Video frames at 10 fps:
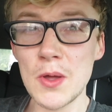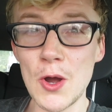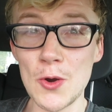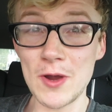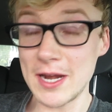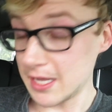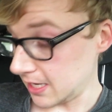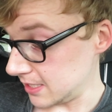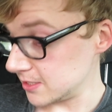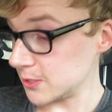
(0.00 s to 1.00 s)
Alrighty
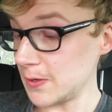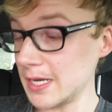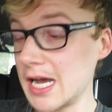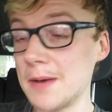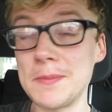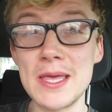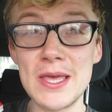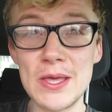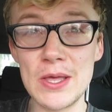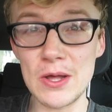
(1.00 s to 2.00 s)
guys, so I got
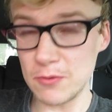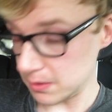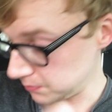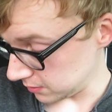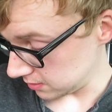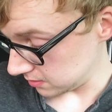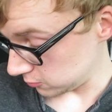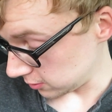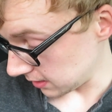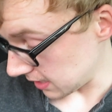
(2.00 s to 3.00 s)
me a Red Bull.
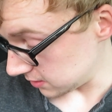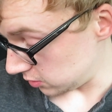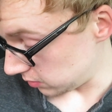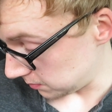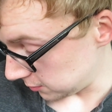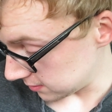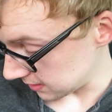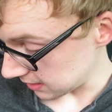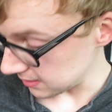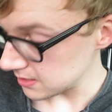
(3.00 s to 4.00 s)
Well, I got two Red Bulls.
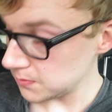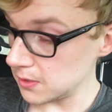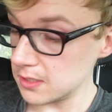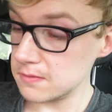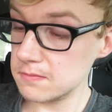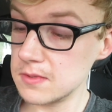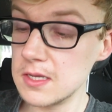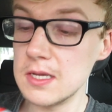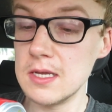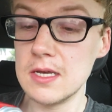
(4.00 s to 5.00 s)
I got this one,
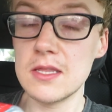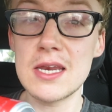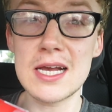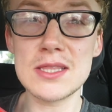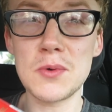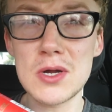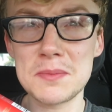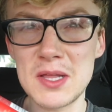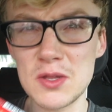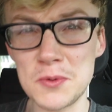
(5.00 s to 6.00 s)
and then I got the
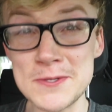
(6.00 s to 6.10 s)
watermelon